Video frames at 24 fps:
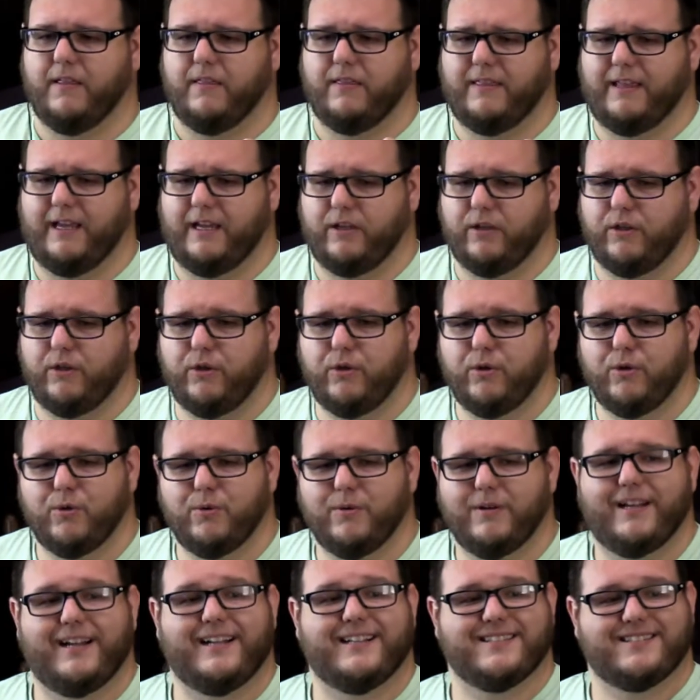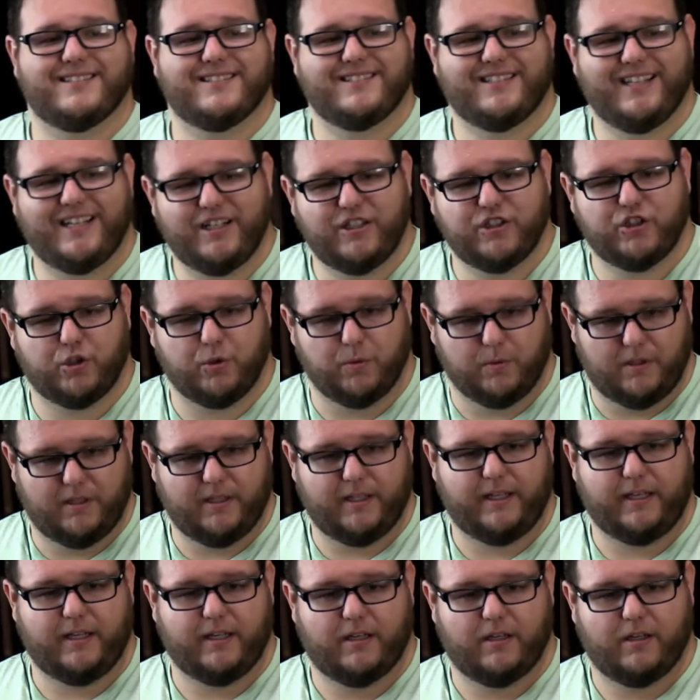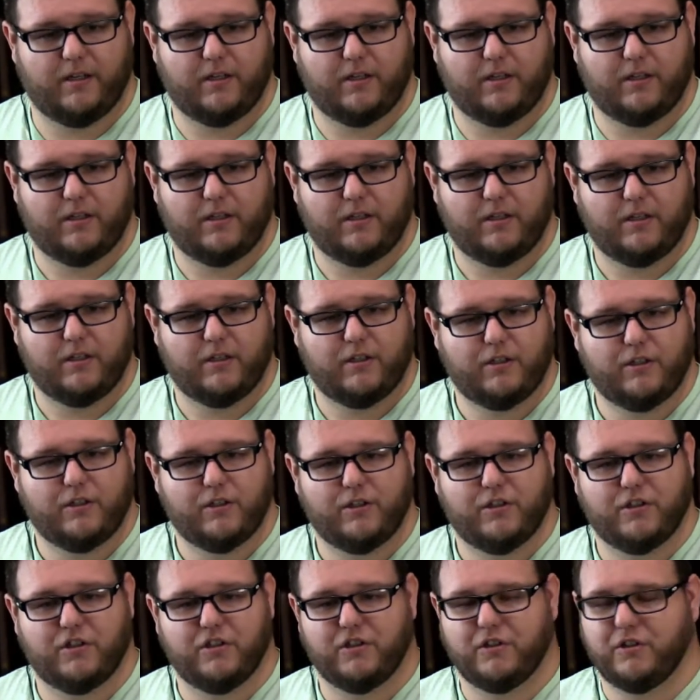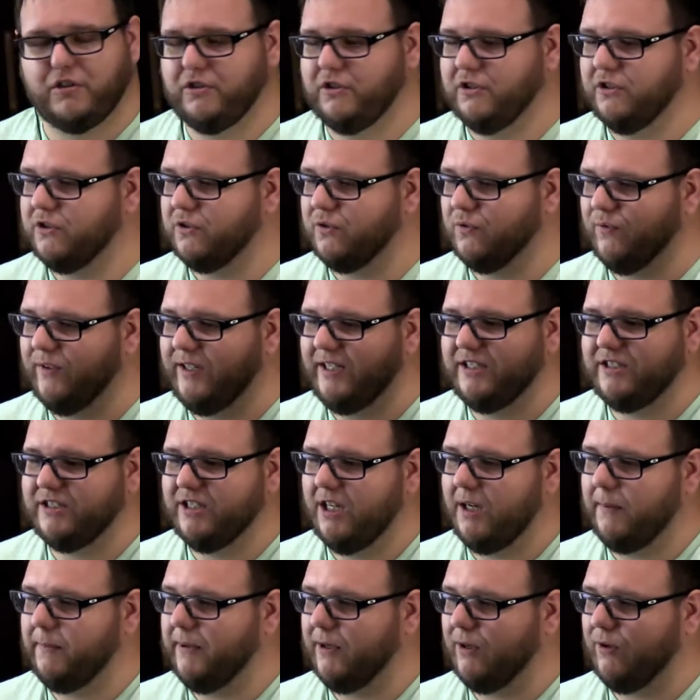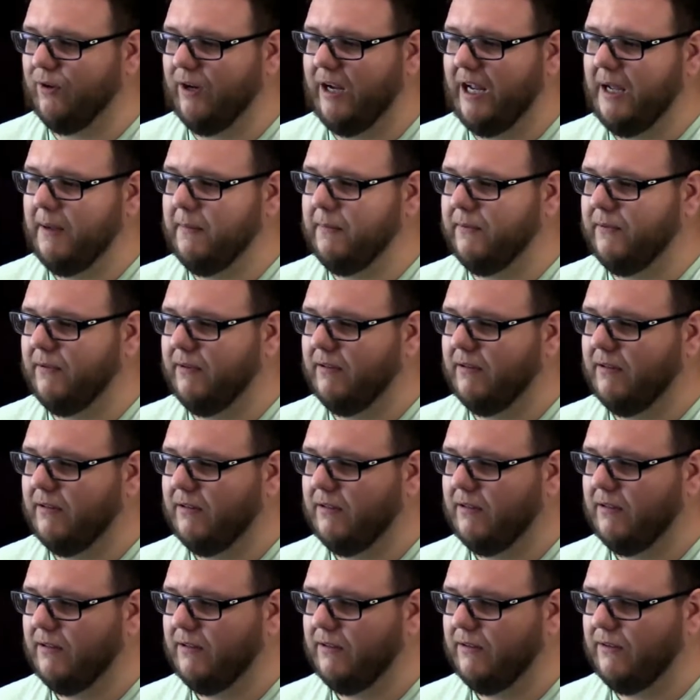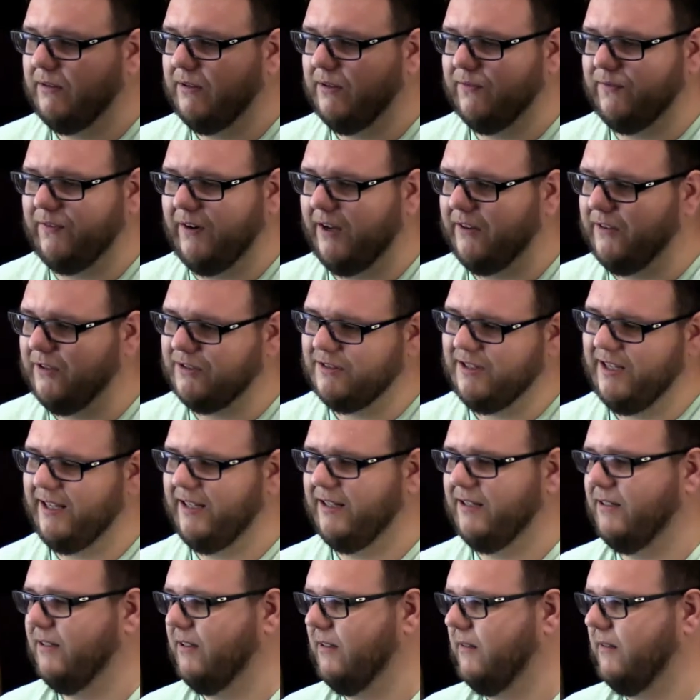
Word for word: that you instinctually just reach up and grab your Father's hand.